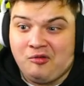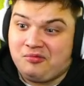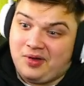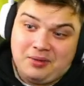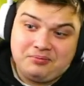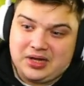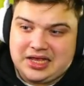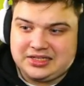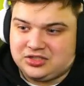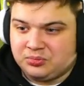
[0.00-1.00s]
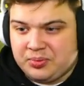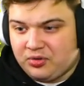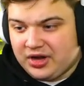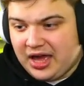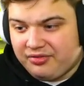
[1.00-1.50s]
I'm guessing some people
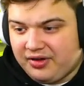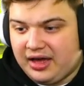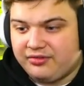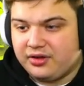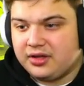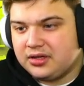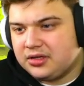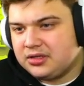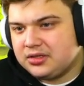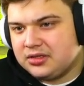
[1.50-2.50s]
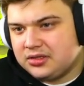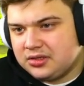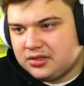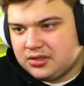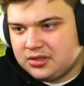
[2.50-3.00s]
already have 5.
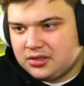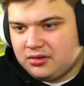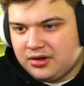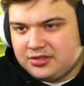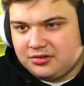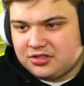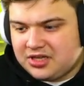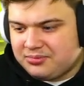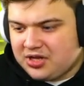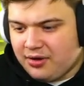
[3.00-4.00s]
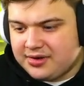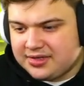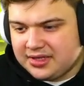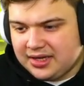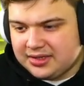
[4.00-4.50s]
Well, this one just keeps going. This is
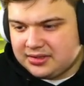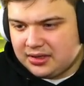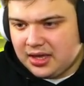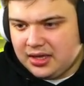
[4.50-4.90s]
nice. Okay.